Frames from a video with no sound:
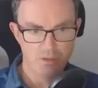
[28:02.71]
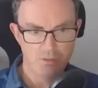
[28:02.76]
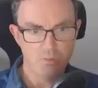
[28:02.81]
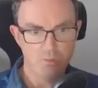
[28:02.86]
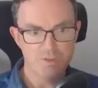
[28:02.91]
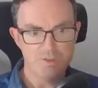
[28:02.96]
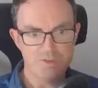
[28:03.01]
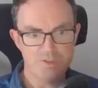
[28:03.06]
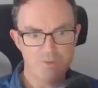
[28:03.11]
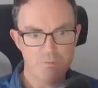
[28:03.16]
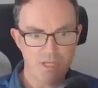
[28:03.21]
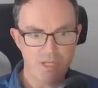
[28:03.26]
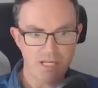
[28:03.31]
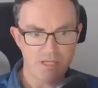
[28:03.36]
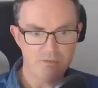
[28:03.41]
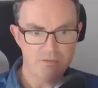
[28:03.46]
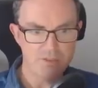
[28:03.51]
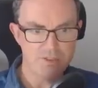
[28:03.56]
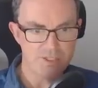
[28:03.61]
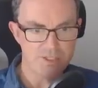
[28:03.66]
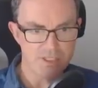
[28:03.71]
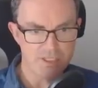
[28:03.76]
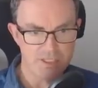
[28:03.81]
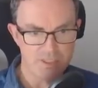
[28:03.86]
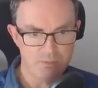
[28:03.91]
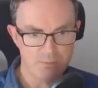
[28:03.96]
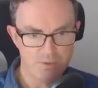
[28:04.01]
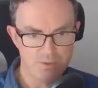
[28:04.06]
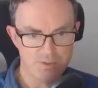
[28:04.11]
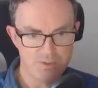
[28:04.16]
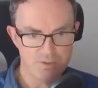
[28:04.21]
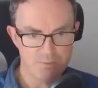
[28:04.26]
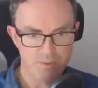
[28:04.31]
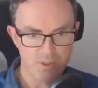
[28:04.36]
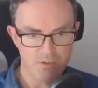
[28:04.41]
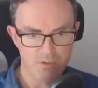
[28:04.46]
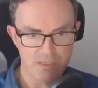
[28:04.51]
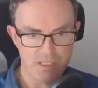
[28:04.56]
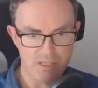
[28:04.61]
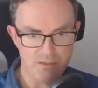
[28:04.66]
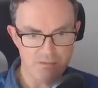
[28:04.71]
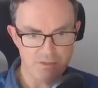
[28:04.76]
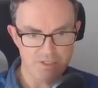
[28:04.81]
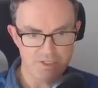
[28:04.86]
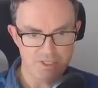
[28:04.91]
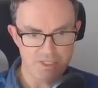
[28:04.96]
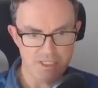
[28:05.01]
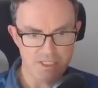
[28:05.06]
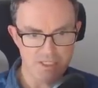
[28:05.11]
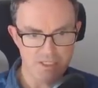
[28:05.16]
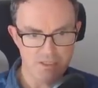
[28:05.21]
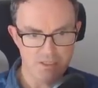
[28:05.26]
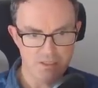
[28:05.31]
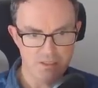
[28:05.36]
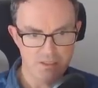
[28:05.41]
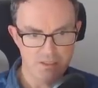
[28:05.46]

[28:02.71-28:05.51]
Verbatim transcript: What's the parity? What's the polarity?